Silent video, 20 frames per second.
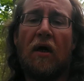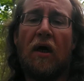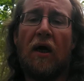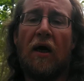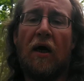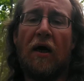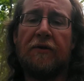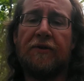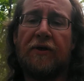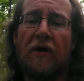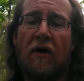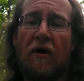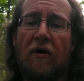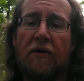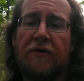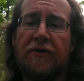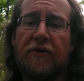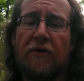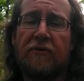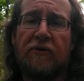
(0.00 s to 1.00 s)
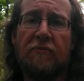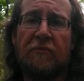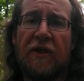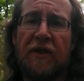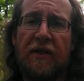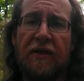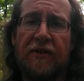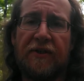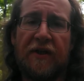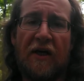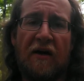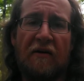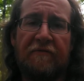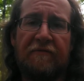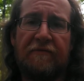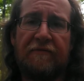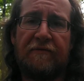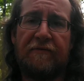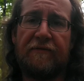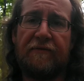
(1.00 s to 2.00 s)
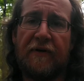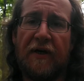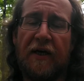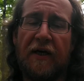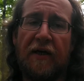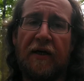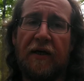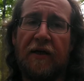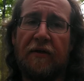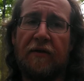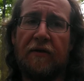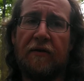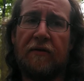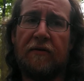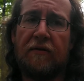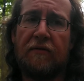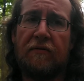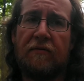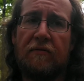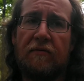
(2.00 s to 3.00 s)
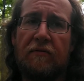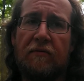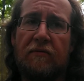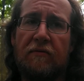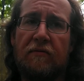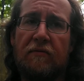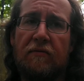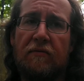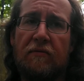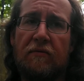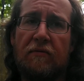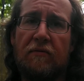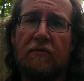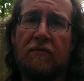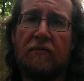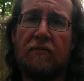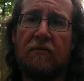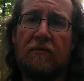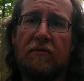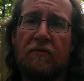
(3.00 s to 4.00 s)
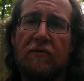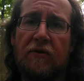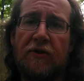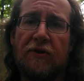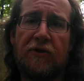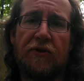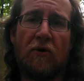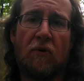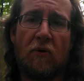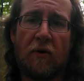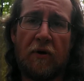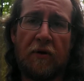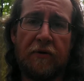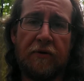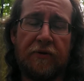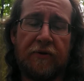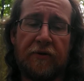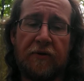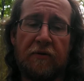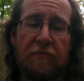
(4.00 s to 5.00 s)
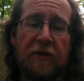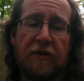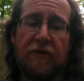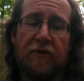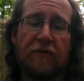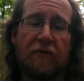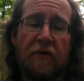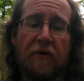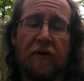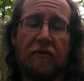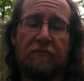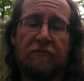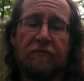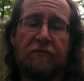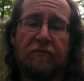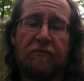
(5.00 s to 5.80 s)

uh, to all the social media stuff and the store. There's going to be a store.